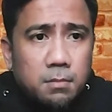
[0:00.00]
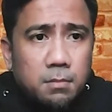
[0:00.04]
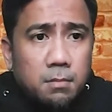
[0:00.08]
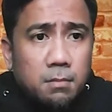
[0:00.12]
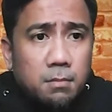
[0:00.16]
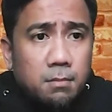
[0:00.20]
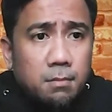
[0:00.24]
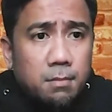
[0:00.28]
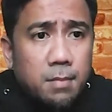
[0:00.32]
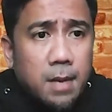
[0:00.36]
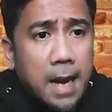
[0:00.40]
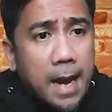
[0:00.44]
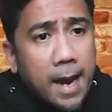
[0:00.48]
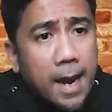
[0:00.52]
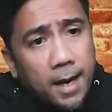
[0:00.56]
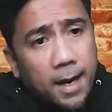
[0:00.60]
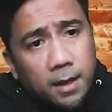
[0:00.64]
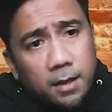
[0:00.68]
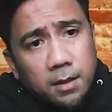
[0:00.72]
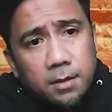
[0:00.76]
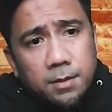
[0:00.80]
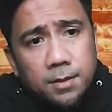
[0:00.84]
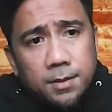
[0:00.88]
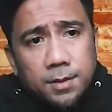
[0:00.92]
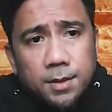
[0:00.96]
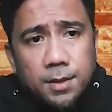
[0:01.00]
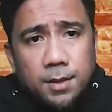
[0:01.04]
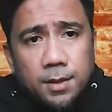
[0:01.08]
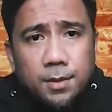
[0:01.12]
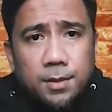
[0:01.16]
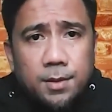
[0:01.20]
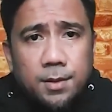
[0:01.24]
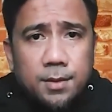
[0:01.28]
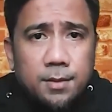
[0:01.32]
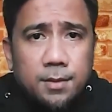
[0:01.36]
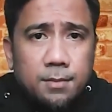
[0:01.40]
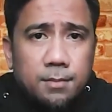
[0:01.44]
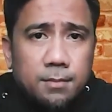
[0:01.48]
Black
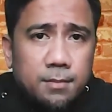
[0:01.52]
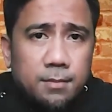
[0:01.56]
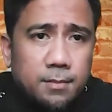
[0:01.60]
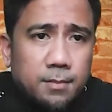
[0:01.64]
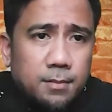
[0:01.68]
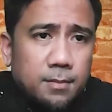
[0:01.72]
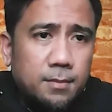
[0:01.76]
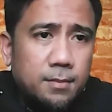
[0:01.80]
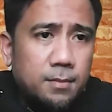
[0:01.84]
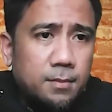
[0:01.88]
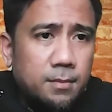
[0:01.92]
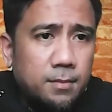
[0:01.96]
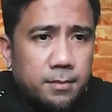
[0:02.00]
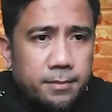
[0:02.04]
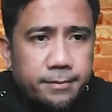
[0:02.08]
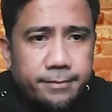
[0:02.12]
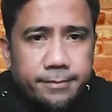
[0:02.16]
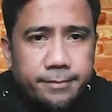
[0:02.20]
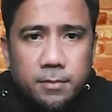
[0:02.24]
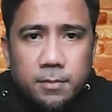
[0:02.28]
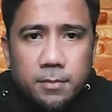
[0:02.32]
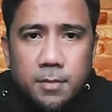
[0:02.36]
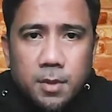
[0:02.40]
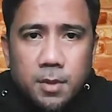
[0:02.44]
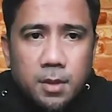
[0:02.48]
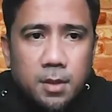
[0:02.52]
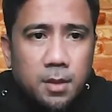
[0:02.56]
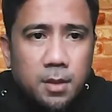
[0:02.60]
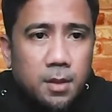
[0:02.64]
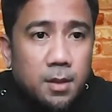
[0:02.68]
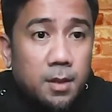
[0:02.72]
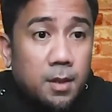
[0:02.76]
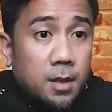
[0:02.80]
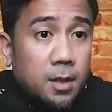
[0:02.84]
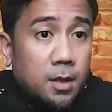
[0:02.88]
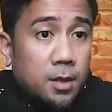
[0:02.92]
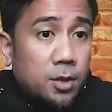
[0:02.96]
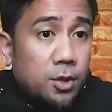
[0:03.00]
continues to
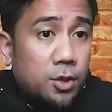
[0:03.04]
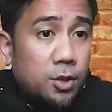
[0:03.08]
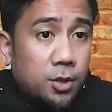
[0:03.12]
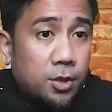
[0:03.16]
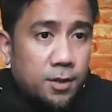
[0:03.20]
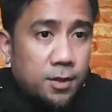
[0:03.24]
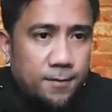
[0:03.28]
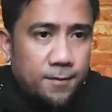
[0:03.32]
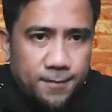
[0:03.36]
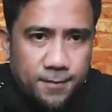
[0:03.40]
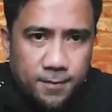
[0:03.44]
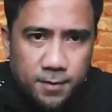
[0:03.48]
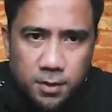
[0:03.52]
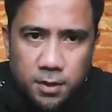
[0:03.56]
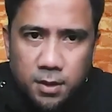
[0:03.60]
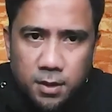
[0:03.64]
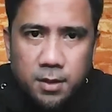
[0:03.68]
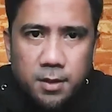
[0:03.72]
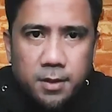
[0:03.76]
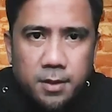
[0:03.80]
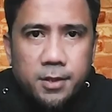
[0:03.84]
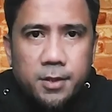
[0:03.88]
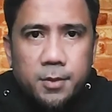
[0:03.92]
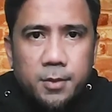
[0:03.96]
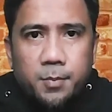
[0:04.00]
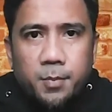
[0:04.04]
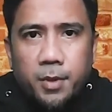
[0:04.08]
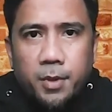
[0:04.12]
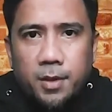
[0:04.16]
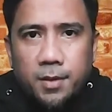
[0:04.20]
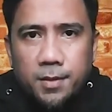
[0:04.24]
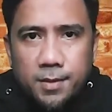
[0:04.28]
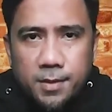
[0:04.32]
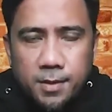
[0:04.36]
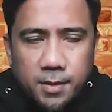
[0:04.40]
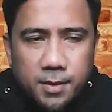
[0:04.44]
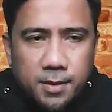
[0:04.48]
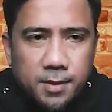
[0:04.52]
shift his
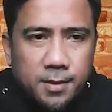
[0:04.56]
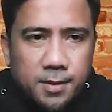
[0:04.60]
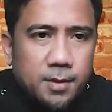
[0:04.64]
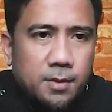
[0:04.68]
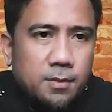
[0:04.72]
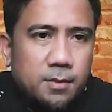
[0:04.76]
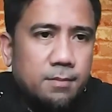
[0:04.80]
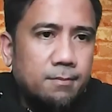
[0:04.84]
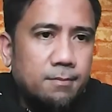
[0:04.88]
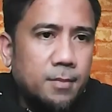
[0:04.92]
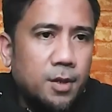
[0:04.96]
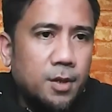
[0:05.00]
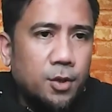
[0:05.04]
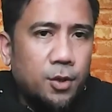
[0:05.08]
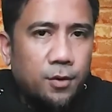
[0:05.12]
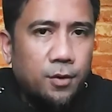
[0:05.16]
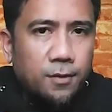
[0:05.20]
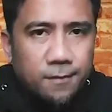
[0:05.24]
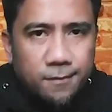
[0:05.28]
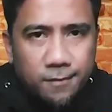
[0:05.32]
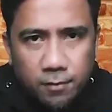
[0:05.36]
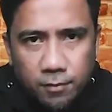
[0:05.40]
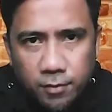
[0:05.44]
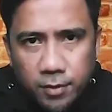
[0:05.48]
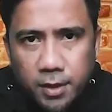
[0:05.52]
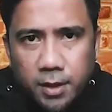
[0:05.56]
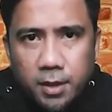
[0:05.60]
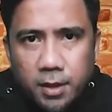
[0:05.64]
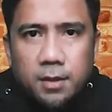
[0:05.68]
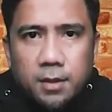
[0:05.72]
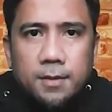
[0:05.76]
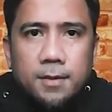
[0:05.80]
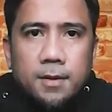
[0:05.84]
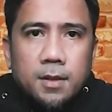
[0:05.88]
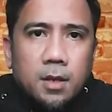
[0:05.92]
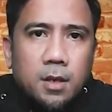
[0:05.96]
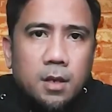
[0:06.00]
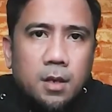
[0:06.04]
pieces,
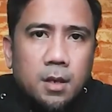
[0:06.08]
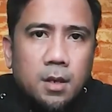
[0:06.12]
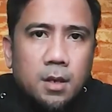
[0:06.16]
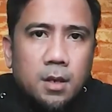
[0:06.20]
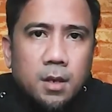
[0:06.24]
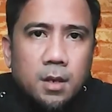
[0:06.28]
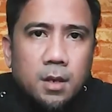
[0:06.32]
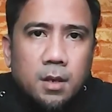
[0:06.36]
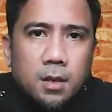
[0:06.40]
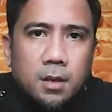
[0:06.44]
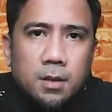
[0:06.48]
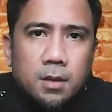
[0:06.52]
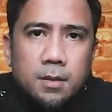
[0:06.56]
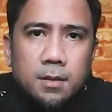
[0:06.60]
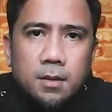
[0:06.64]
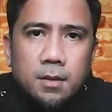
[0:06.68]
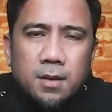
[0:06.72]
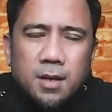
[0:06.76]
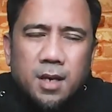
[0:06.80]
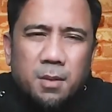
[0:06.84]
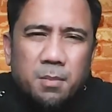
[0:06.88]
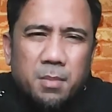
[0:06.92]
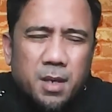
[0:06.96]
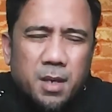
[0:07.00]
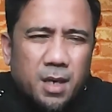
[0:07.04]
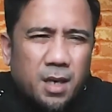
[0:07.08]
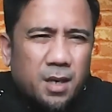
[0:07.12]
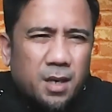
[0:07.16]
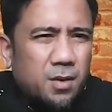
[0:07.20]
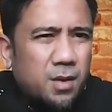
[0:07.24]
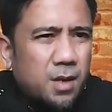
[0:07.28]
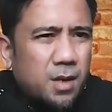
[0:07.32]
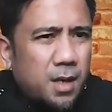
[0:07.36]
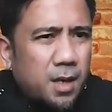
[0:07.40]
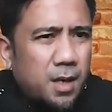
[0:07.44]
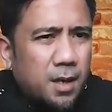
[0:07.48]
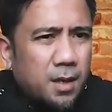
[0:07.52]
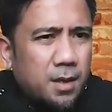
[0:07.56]
maneuvering. Okay, but I
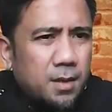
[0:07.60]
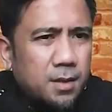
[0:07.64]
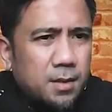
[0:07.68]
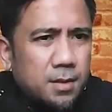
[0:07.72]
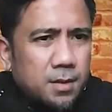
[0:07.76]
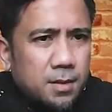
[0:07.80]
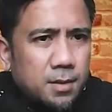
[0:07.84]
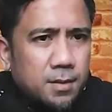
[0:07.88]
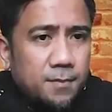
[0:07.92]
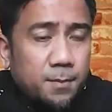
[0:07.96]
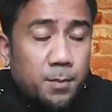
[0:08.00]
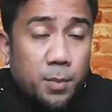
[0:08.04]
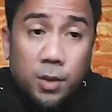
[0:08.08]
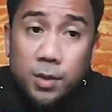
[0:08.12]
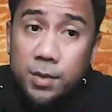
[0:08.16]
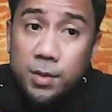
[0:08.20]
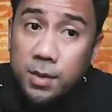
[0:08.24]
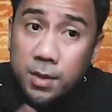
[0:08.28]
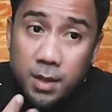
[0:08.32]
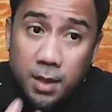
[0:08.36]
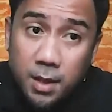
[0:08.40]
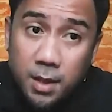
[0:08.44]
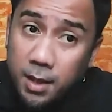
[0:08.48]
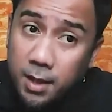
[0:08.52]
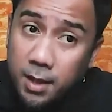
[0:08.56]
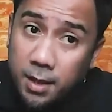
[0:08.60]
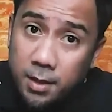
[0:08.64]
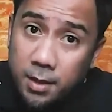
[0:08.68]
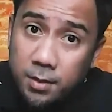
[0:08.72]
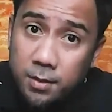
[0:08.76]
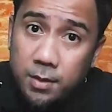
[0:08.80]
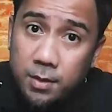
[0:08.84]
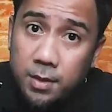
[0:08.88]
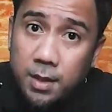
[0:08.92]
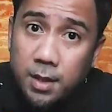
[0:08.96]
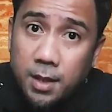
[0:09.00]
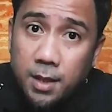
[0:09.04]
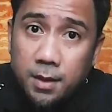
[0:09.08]
don't like, personally, I
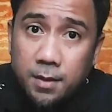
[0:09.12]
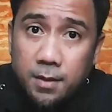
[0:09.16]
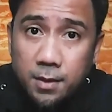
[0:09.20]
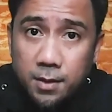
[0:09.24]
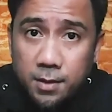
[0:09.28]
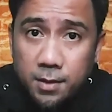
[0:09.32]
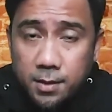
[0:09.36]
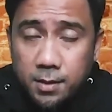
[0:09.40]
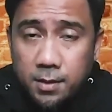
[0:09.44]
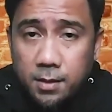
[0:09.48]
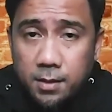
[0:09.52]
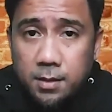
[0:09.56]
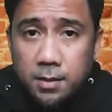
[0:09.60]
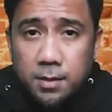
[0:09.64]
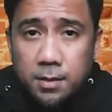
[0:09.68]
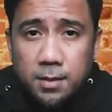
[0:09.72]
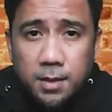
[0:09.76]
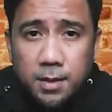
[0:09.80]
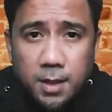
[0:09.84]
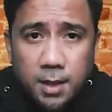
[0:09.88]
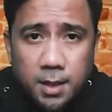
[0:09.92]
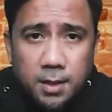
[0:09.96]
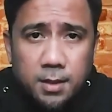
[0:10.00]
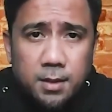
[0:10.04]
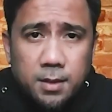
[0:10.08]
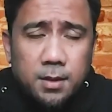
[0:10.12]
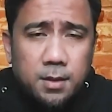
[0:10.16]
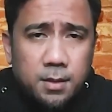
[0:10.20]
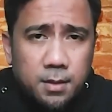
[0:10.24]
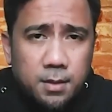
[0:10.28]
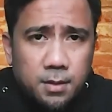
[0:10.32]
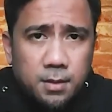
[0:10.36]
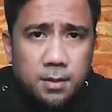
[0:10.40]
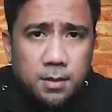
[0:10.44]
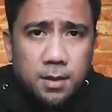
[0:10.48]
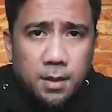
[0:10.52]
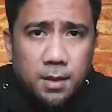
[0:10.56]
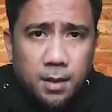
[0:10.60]
don't like this knight
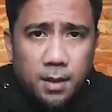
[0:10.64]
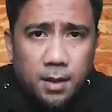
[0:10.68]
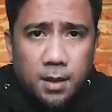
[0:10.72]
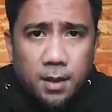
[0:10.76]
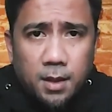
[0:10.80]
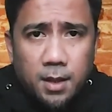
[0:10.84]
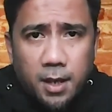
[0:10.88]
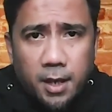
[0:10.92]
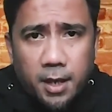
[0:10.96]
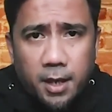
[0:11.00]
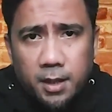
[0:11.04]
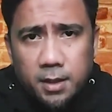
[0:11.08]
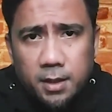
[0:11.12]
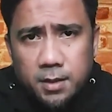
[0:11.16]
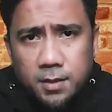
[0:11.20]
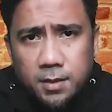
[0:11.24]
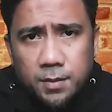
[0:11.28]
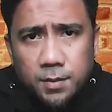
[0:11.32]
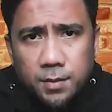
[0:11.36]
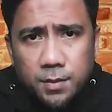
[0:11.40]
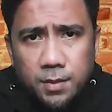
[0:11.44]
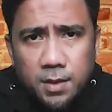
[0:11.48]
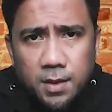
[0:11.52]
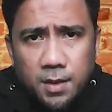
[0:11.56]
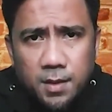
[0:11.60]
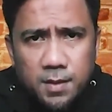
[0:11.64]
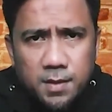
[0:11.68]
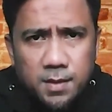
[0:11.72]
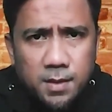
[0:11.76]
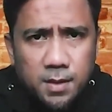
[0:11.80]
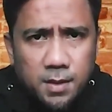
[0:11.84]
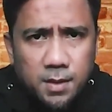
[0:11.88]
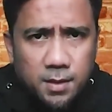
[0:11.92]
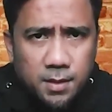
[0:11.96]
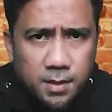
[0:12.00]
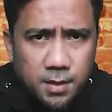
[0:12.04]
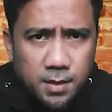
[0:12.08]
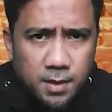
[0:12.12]
e8 to
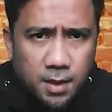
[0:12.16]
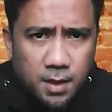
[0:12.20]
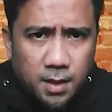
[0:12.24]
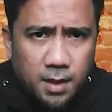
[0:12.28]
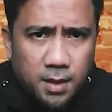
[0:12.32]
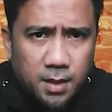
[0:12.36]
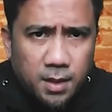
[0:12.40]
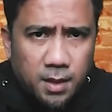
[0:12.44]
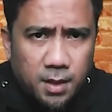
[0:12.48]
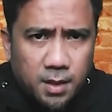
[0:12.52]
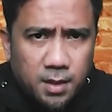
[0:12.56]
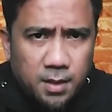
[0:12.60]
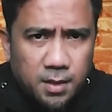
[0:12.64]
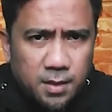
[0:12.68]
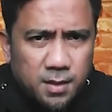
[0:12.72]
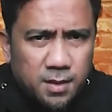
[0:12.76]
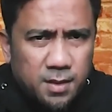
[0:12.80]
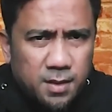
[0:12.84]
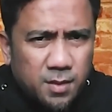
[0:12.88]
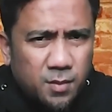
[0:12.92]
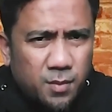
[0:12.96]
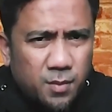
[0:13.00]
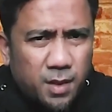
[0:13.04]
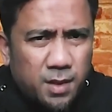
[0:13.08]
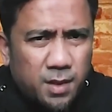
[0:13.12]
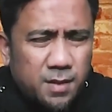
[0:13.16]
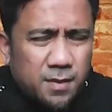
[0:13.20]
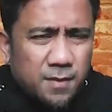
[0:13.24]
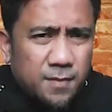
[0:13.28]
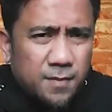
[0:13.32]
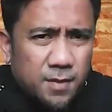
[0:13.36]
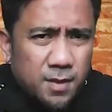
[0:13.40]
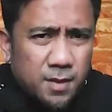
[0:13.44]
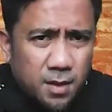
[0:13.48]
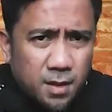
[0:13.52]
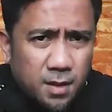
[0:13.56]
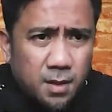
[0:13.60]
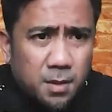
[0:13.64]
d6 idea. It's a waste
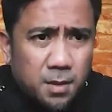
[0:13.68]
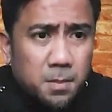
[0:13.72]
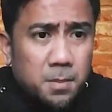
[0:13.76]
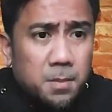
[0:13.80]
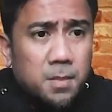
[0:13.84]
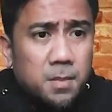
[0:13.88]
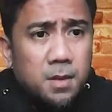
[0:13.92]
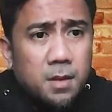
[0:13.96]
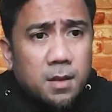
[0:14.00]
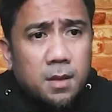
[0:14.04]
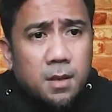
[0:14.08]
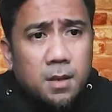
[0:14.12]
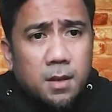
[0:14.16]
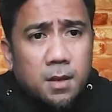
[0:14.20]
of time.